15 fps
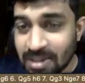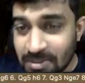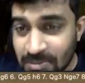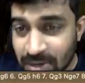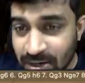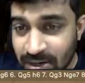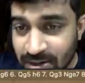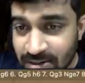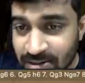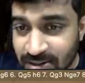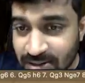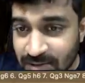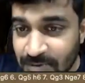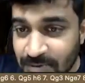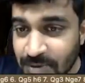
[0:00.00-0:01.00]
But
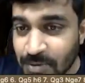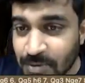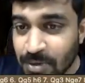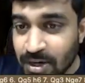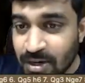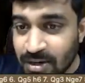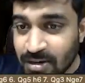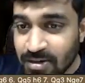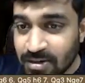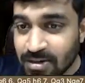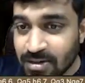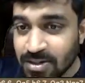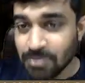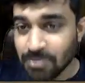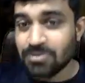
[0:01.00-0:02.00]
if you are
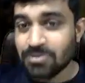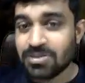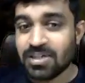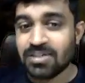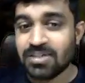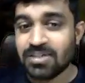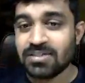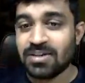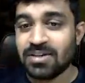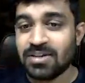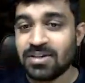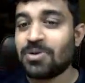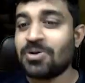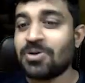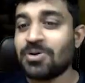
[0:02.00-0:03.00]
new to chess and you
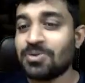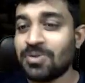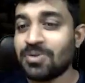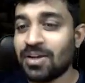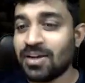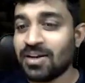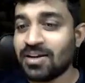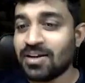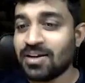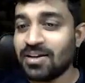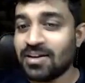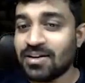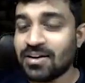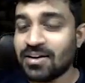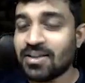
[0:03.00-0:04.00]
want to like
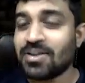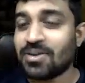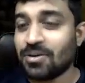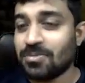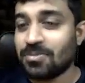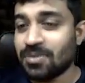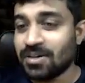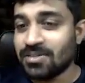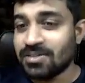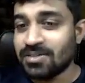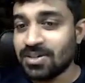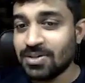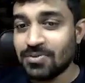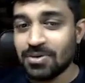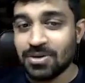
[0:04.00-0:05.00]
trick your opponents and
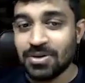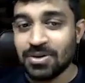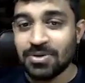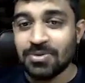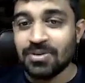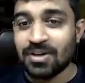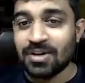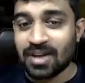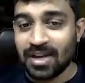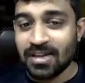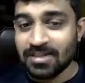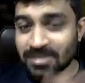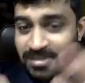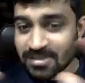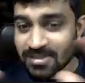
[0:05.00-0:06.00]
you want to try
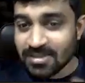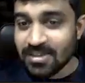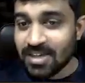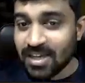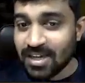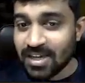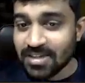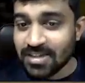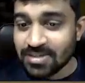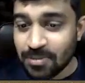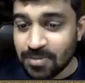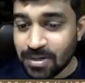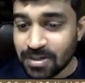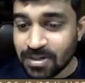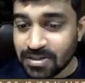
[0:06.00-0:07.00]
this against your
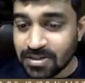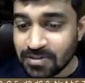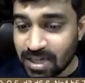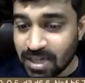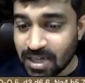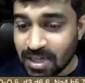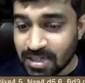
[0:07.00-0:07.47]
opponents as